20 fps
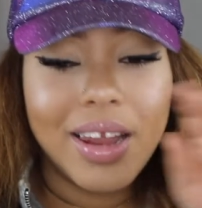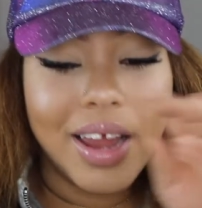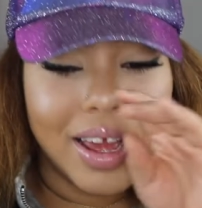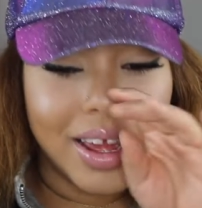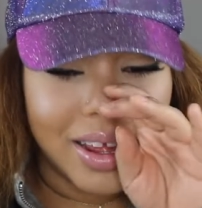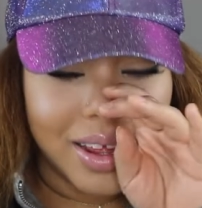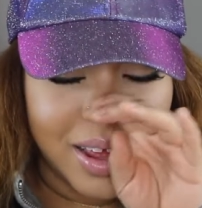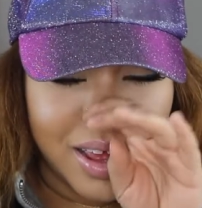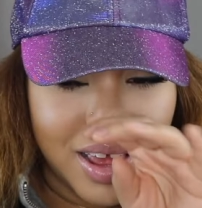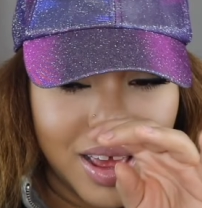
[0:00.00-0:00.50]

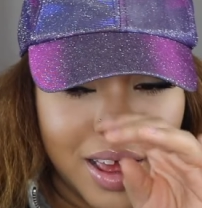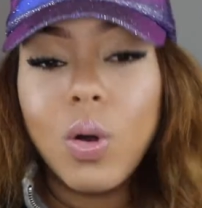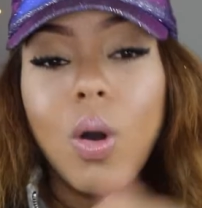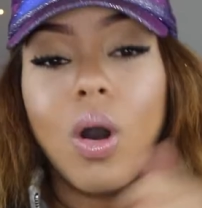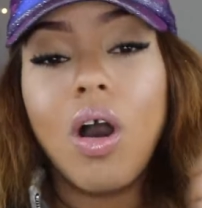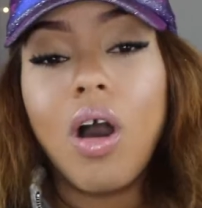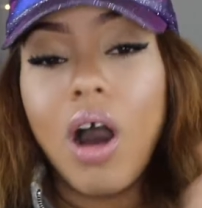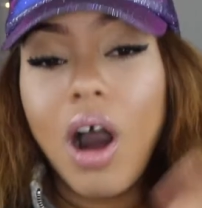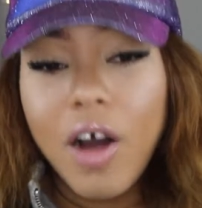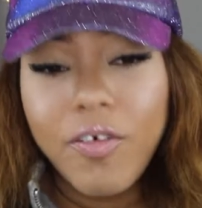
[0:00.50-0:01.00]
Like, going
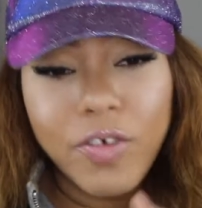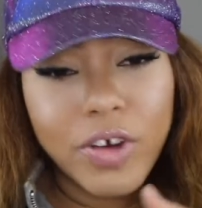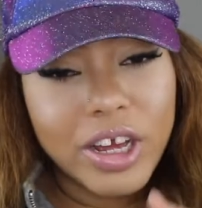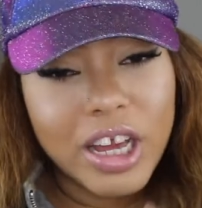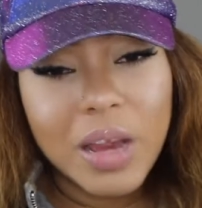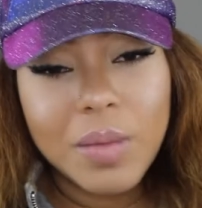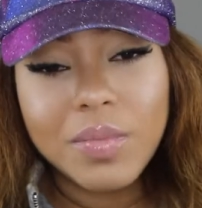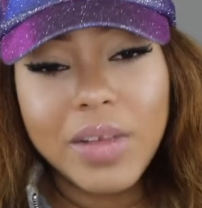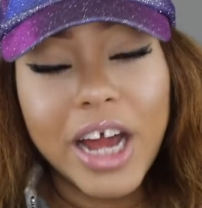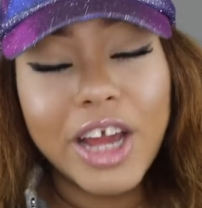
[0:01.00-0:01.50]
off
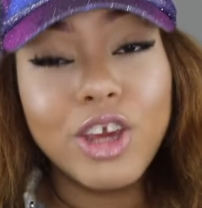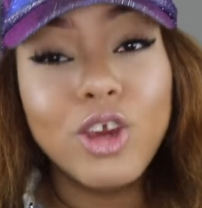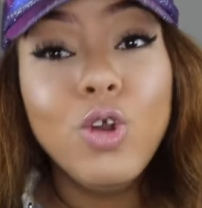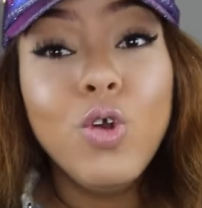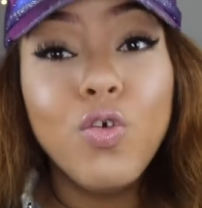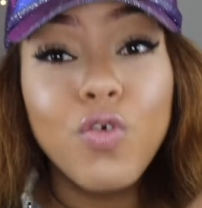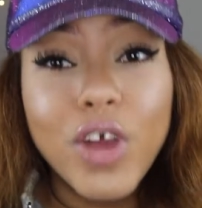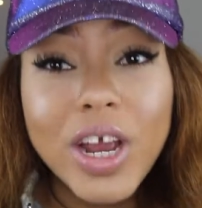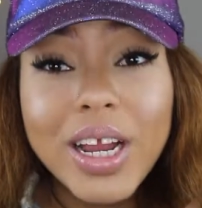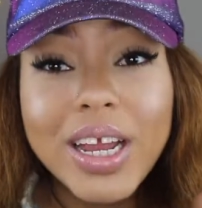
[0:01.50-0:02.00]
on him, like,
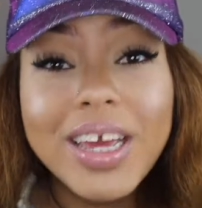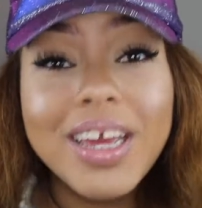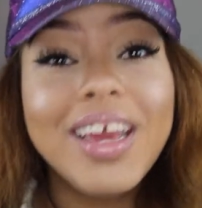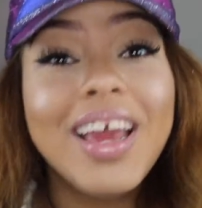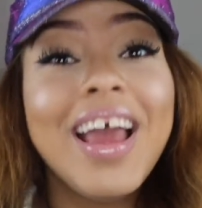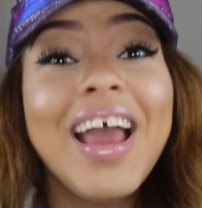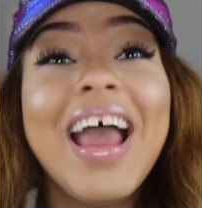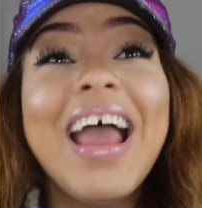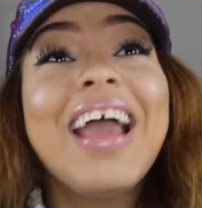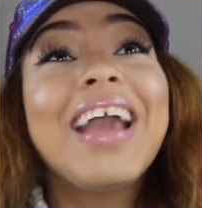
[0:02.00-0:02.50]
you really
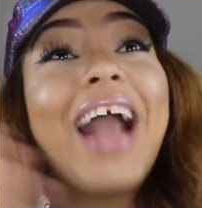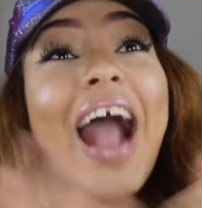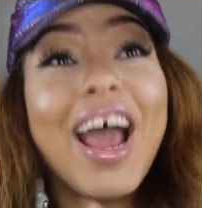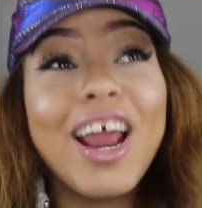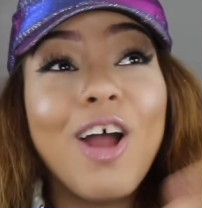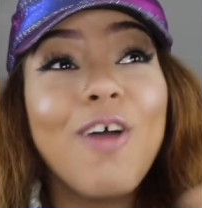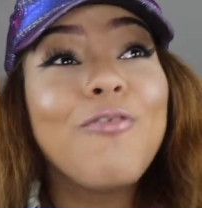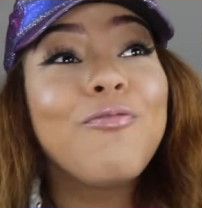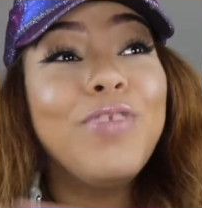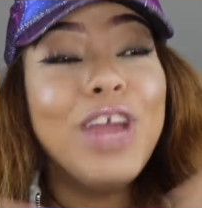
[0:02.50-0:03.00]

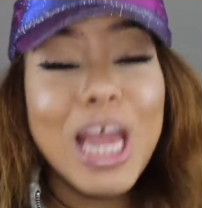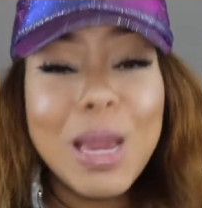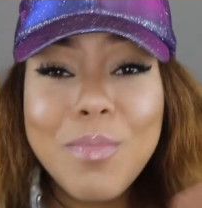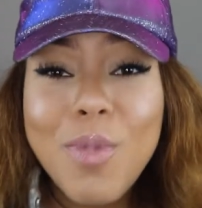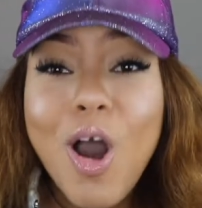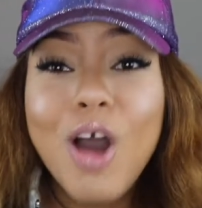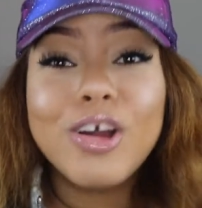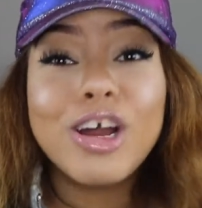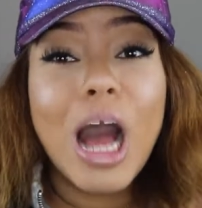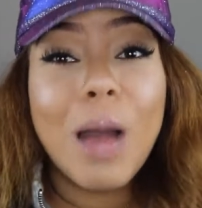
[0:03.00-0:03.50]
got a
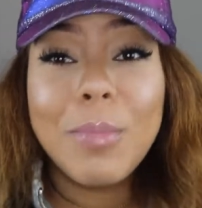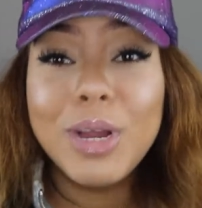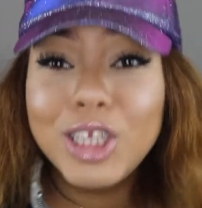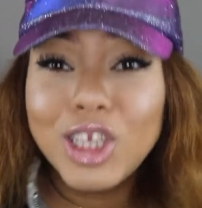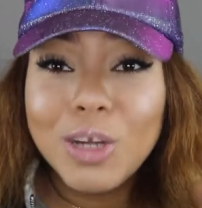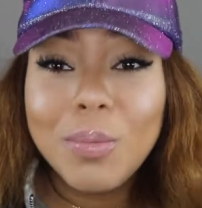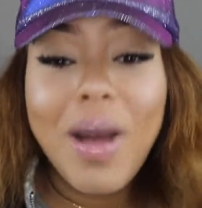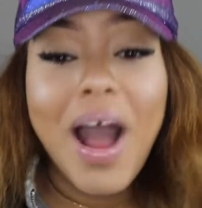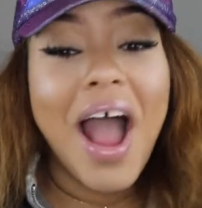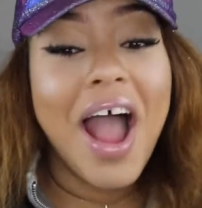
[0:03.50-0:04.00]
female coming
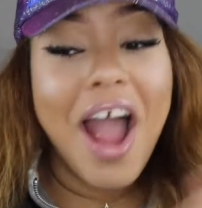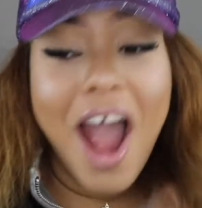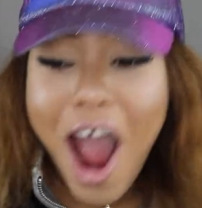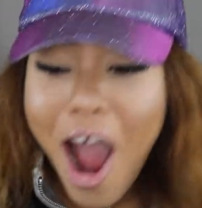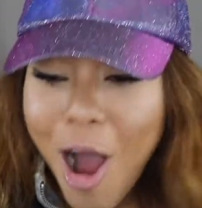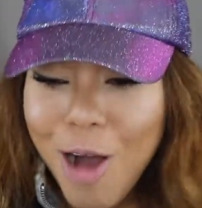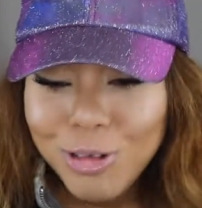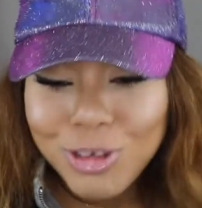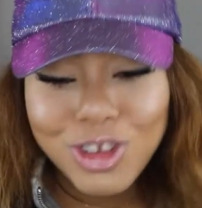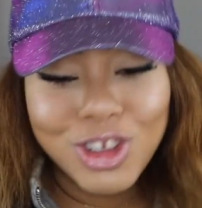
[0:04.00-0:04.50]
to my
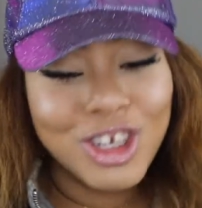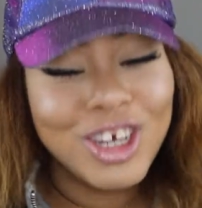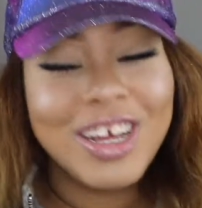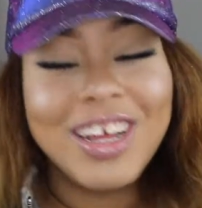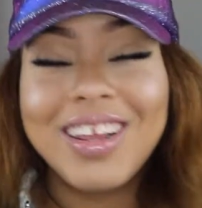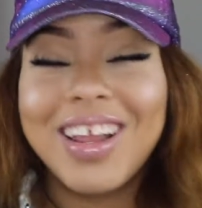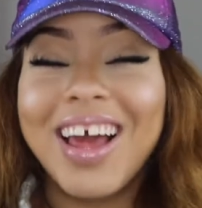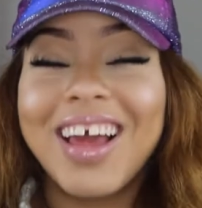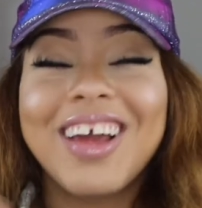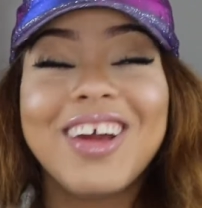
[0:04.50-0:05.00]
house?
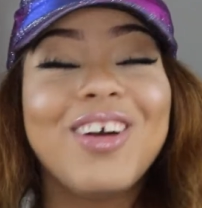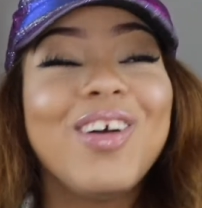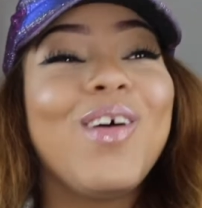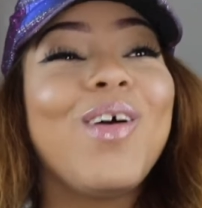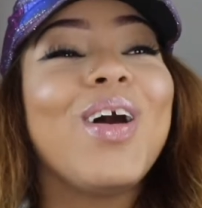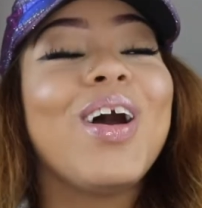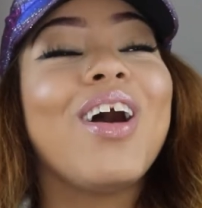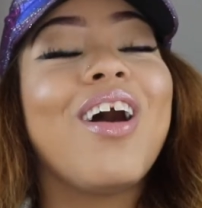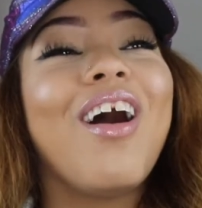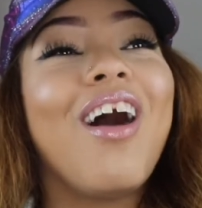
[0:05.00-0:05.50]
Like,
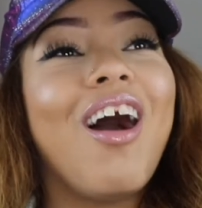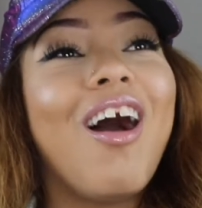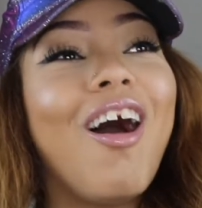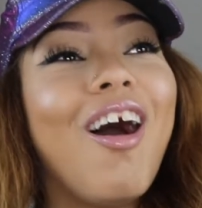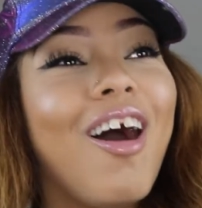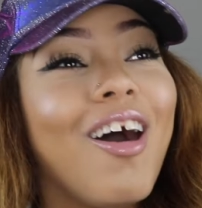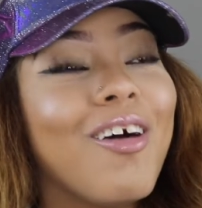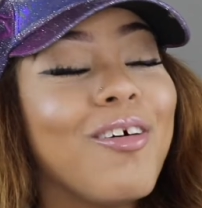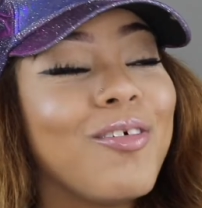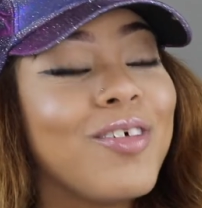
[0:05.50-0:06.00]
going
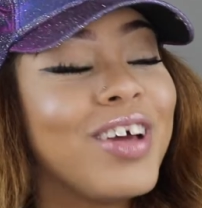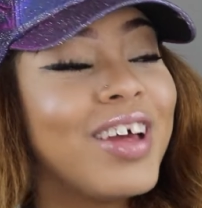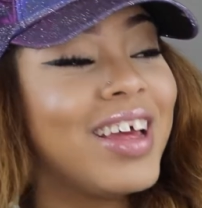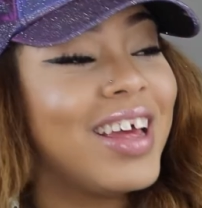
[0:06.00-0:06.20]
off.